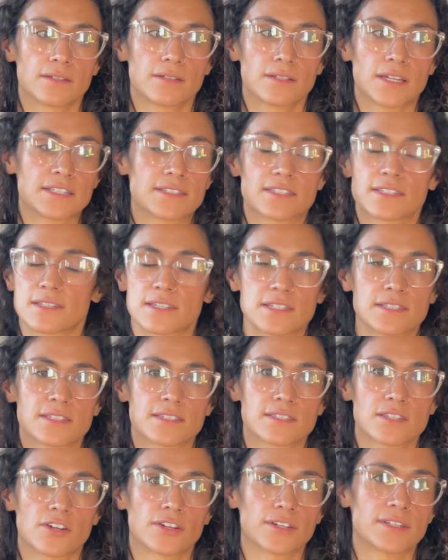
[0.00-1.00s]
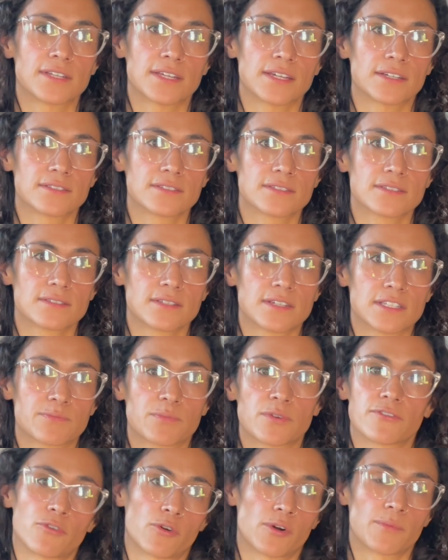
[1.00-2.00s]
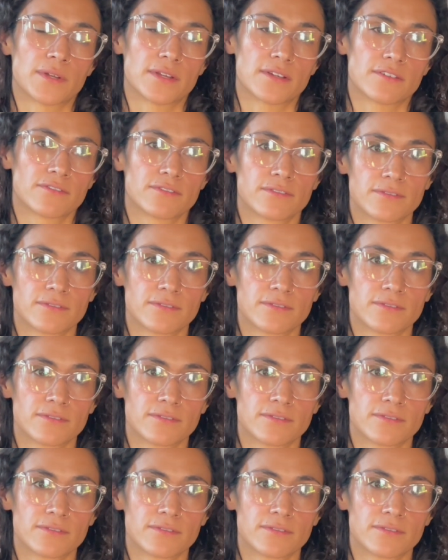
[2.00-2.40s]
a song and dance. It's performative.